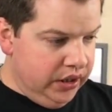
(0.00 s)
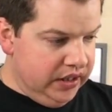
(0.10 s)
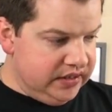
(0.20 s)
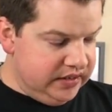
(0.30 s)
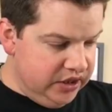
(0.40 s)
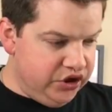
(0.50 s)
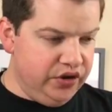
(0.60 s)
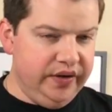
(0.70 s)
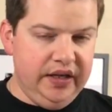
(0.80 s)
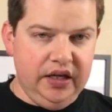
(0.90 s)

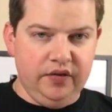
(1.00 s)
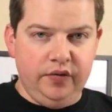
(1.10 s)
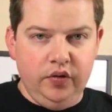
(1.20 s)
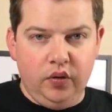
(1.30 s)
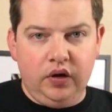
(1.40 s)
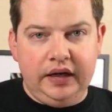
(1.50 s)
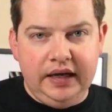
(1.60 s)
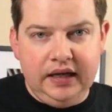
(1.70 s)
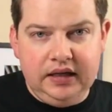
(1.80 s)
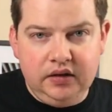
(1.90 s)
essentially, if you are
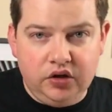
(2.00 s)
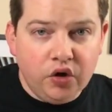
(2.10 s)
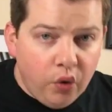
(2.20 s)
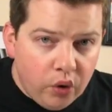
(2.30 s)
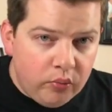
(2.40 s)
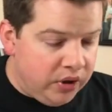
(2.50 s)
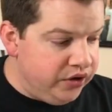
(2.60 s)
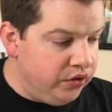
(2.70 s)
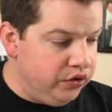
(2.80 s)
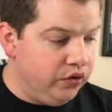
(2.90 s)
getting the core
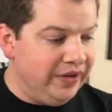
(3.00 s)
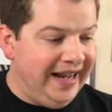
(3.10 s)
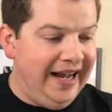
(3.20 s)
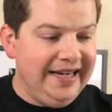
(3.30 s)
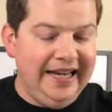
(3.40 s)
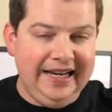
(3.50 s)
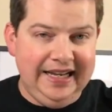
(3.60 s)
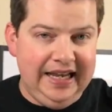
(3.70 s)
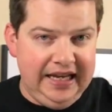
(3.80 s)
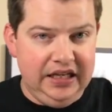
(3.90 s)
bundle, you're not
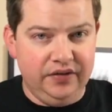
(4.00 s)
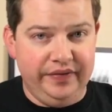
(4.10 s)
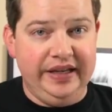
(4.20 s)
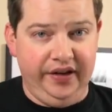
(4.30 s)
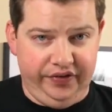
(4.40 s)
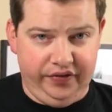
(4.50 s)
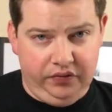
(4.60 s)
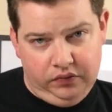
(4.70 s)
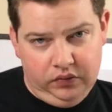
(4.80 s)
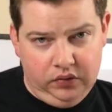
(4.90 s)
getting any of
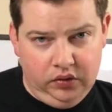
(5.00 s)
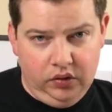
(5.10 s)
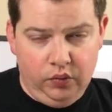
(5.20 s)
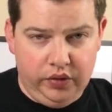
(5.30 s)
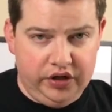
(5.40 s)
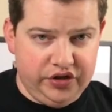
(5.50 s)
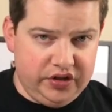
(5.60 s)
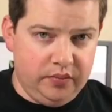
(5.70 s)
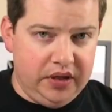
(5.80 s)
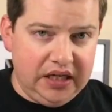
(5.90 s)
this, what I
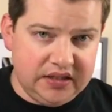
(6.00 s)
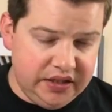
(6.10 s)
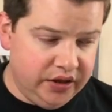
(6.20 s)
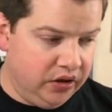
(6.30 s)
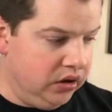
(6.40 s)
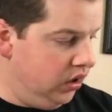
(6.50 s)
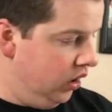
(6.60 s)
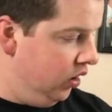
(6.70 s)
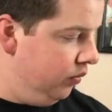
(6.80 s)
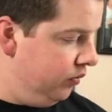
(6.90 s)
just unboxed here.
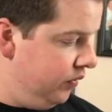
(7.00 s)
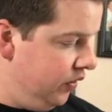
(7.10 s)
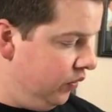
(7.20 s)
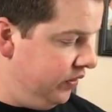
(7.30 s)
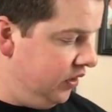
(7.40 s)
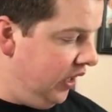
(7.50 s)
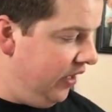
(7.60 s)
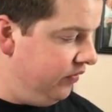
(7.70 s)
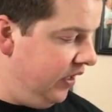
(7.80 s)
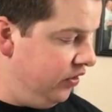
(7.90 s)
The only thing
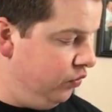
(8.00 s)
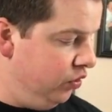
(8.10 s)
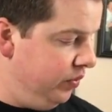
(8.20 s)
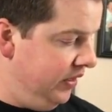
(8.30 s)
out of that you will